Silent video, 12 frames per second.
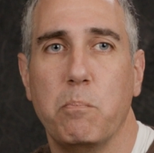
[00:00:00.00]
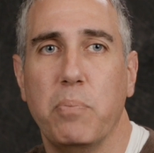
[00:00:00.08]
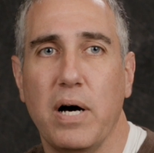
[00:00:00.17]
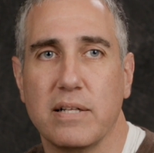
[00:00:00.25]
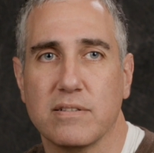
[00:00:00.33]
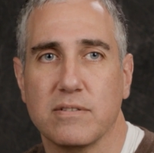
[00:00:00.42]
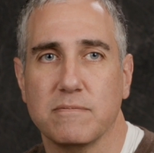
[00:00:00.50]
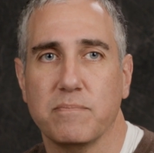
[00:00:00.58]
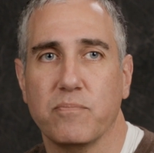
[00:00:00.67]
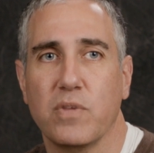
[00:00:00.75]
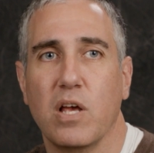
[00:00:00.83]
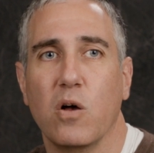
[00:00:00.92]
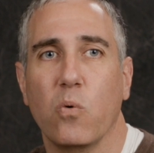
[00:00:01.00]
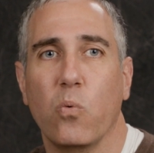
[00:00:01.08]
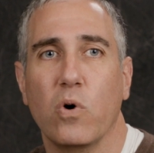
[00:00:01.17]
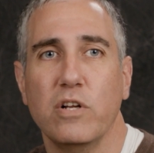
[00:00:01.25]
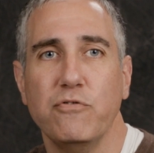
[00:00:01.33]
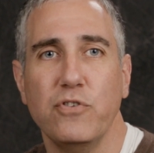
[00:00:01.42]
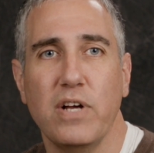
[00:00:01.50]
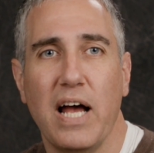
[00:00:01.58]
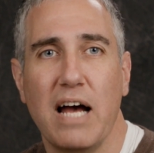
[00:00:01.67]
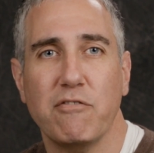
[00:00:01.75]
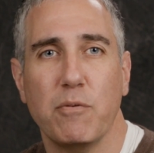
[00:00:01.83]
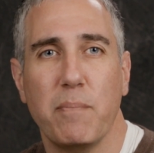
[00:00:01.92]
But what if you
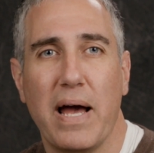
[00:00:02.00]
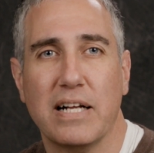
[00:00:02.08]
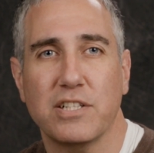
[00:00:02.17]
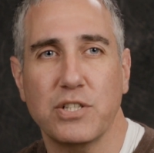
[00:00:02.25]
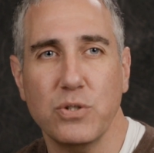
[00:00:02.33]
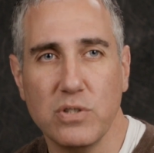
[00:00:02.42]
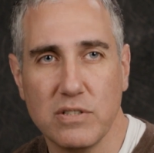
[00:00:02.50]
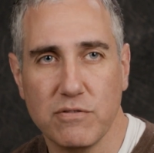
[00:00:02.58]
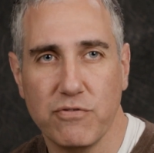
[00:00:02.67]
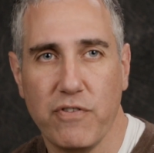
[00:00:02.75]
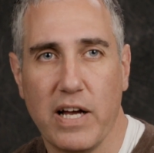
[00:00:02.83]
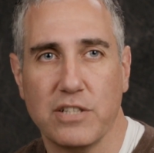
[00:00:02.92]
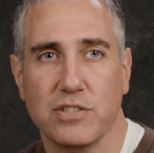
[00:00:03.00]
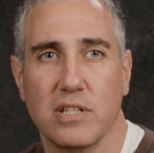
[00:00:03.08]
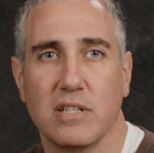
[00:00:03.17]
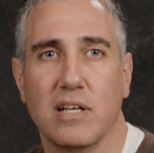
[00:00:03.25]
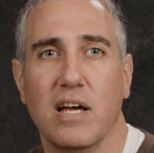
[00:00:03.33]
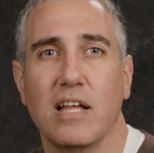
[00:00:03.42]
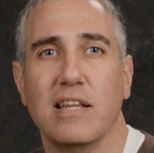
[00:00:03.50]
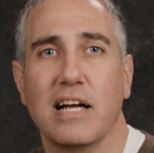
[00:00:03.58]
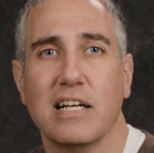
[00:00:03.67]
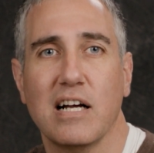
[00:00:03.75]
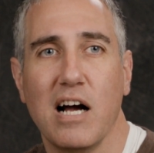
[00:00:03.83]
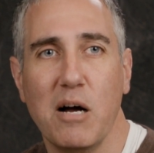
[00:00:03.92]
have a bacterial infection
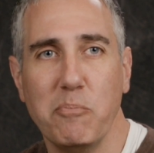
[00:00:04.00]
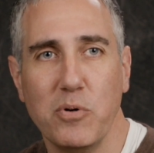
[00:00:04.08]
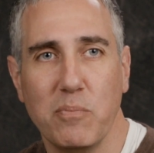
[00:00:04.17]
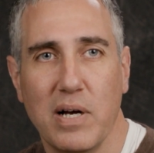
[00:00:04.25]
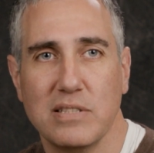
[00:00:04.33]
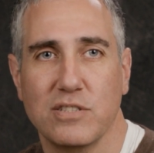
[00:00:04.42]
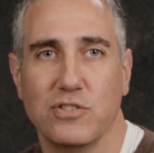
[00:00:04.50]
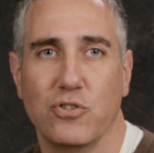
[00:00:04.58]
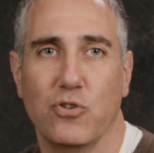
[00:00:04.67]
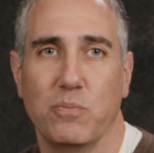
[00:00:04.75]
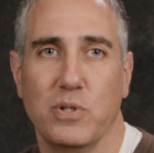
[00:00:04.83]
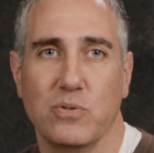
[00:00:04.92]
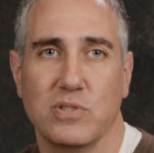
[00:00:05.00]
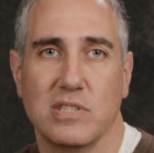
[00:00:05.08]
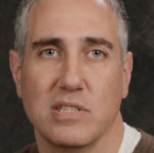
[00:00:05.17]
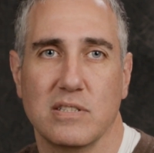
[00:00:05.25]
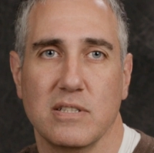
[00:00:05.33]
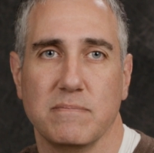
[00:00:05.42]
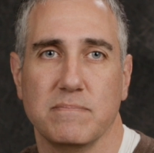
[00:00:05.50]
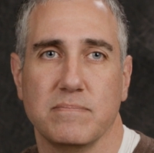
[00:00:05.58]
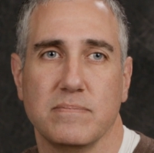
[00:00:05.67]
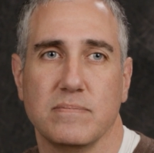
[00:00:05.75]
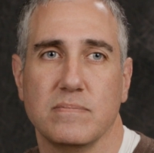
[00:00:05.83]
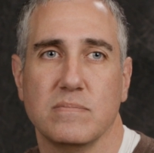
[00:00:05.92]
that compromises your immune system?
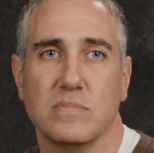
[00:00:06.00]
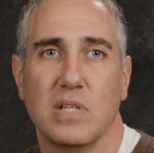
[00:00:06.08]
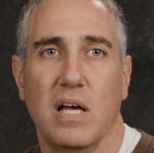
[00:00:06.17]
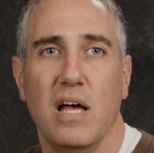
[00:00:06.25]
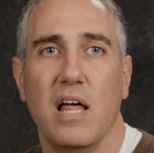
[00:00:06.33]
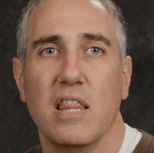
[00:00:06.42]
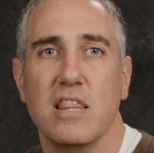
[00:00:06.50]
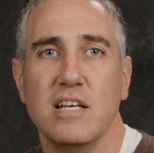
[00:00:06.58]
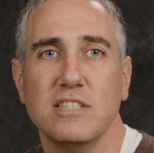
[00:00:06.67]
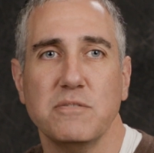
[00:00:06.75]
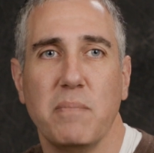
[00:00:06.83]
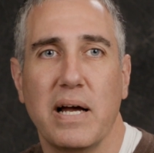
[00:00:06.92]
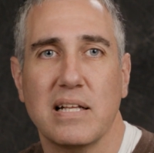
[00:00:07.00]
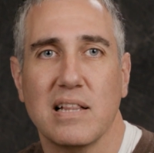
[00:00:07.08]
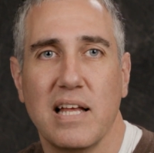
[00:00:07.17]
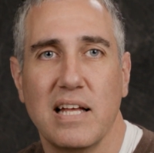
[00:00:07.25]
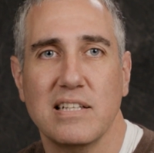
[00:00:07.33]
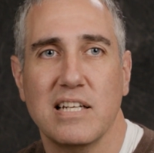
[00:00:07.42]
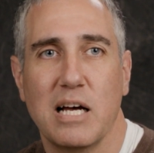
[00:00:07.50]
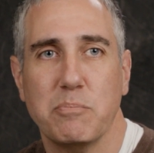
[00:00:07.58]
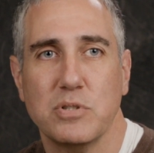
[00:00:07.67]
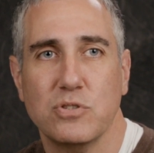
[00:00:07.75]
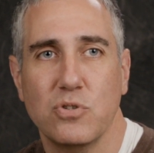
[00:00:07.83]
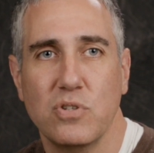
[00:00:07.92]
This might lend an
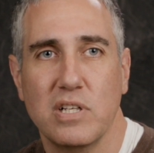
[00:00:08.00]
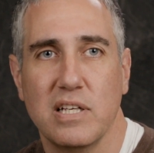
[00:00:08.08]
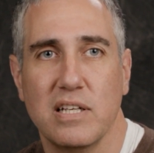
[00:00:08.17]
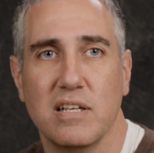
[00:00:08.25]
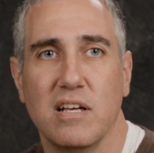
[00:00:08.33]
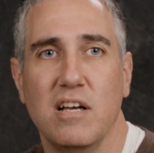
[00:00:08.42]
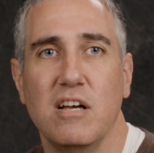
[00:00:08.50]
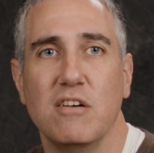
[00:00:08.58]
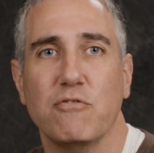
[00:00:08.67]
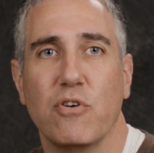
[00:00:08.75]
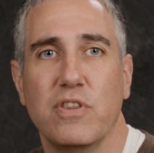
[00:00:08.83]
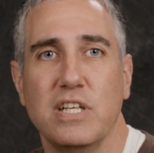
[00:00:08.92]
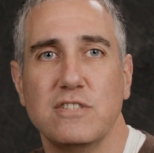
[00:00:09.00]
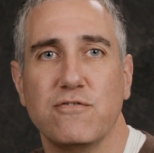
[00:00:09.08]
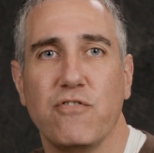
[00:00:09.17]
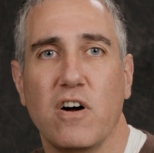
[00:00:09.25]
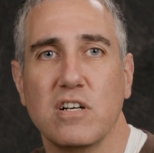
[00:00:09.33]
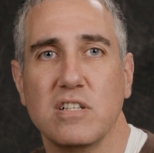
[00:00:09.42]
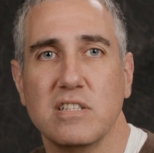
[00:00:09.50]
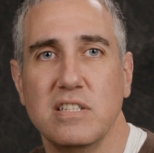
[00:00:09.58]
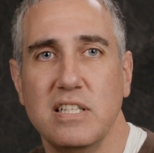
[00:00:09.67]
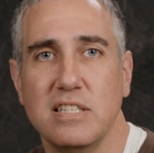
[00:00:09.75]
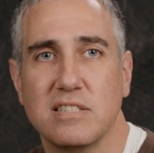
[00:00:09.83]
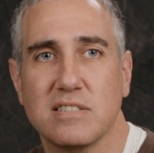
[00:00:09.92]
opportunity for these fungal
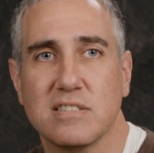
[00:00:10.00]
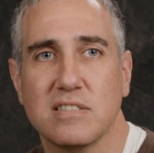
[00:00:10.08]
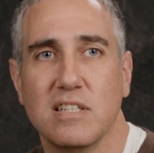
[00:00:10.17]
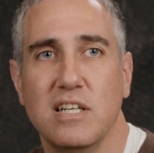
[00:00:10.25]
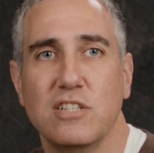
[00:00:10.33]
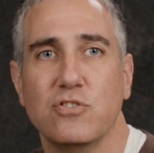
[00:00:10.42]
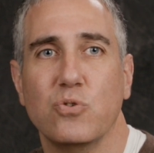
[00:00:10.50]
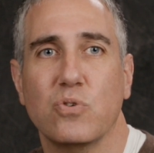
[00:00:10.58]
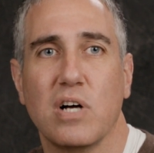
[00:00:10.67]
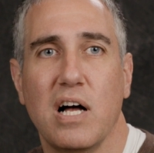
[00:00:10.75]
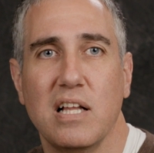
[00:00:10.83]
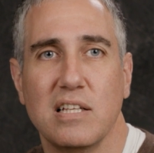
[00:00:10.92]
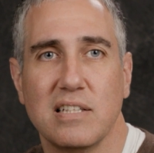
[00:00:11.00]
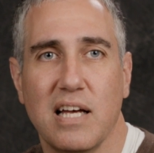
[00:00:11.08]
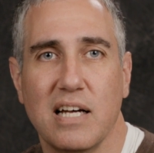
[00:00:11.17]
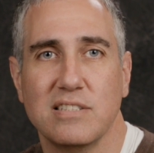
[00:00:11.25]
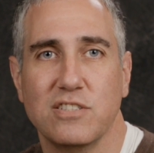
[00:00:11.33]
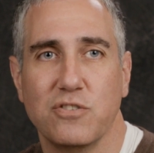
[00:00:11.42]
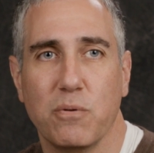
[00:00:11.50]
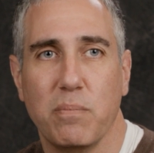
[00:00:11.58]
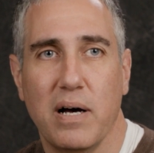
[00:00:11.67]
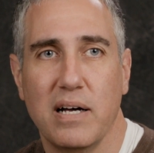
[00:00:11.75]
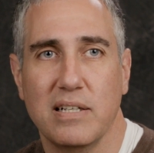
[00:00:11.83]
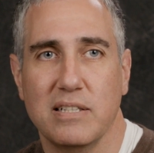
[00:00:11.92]
yeasts to colonize in your
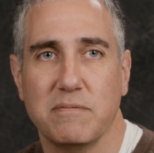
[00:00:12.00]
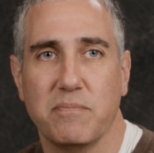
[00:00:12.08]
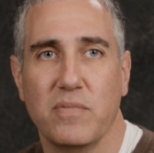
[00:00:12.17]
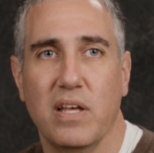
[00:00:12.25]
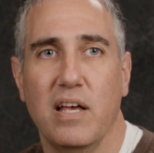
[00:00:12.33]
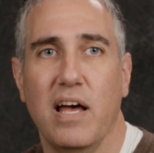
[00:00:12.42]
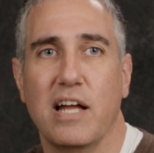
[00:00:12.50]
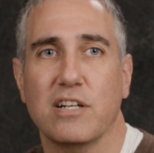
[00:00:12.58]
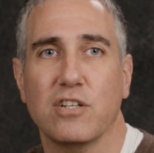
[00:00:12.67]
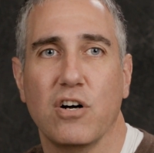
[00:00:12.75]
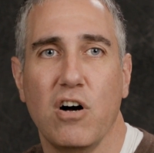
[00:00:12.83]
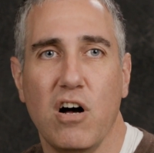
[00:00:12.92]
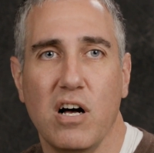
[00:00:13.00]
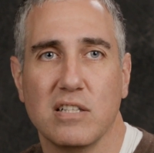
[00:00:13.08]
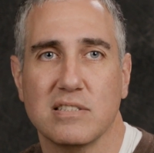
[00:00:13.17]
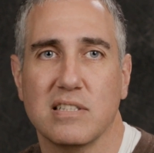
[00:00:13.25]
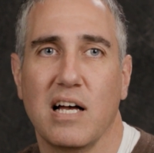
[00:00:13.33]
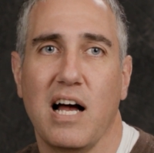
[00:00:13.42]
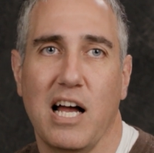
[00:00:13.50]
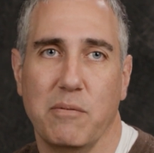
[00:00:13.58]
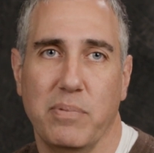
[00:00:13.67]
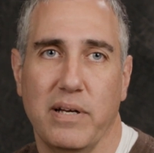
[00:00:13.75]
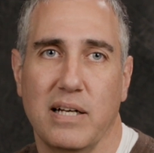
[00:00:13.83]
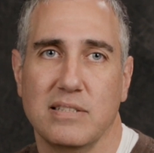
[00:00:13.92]
body and cause
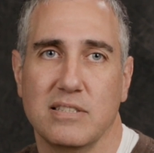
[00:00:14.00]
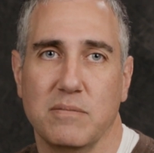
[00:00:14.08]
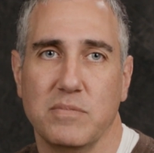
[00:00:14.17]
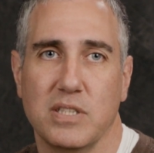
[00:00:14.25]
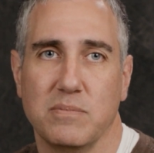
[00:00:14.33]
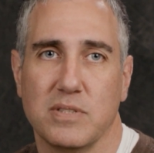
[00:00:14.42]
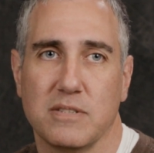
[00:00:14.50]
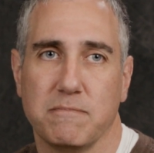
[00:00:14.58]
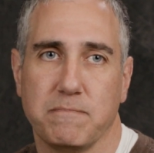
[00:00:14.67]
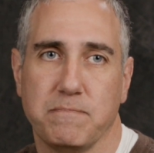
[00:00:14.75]
IBS symptoms.